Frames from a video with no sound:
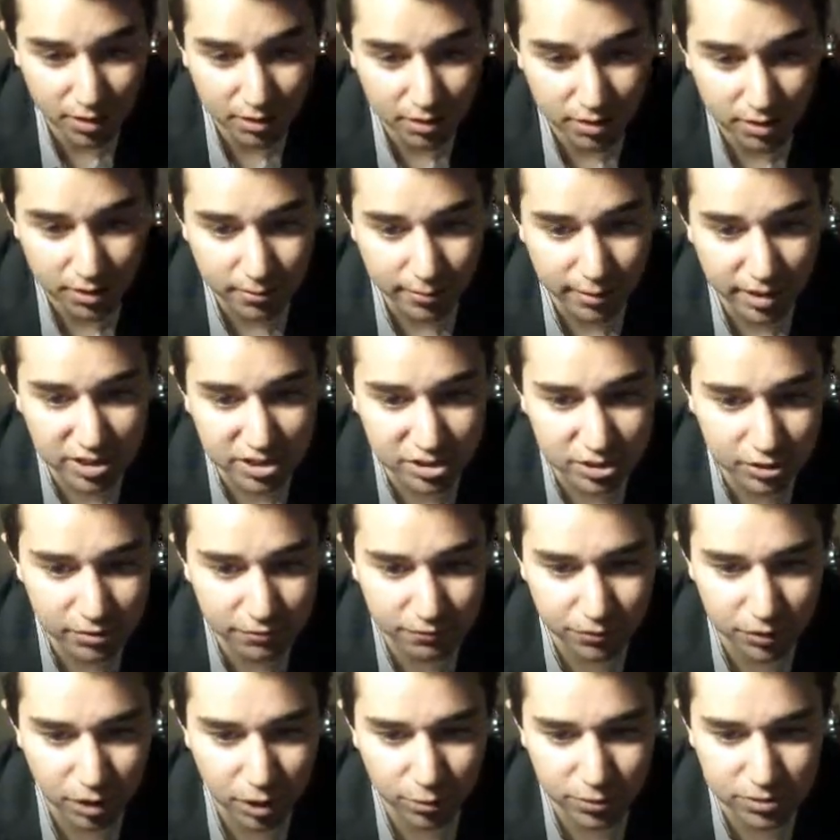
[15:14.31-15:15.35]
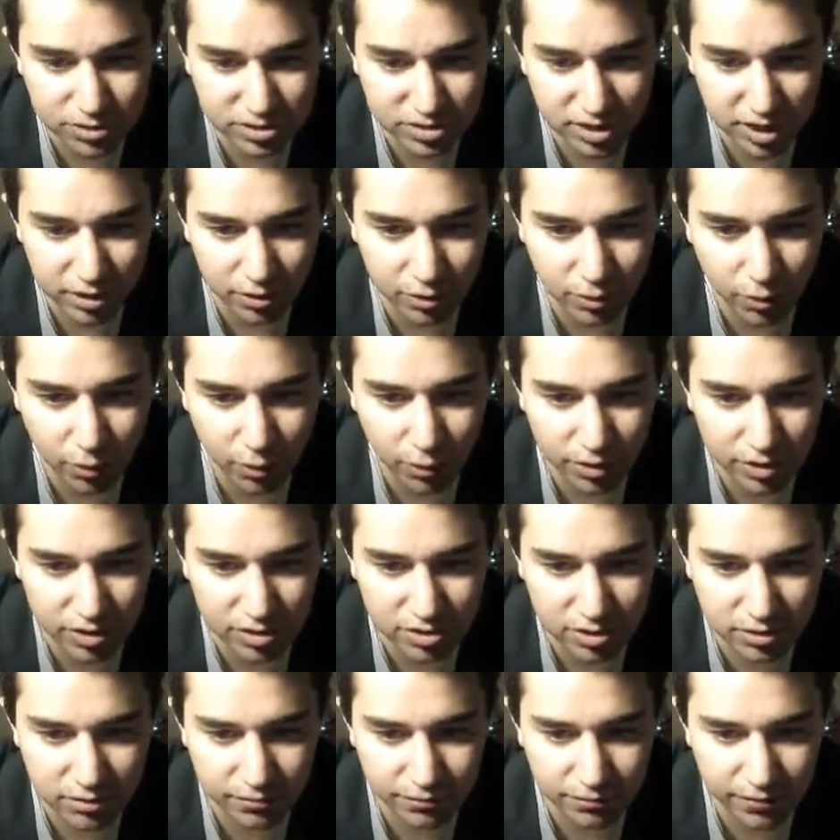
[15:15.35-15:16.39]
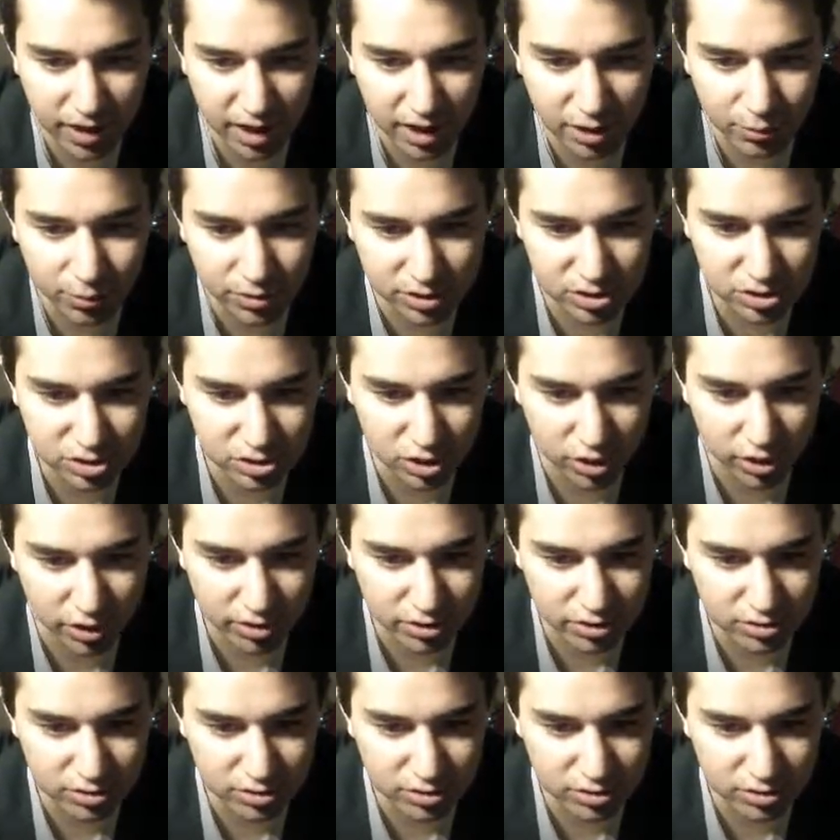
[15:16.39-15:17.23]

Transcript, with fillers: Make sure the flow is set according to the following chart.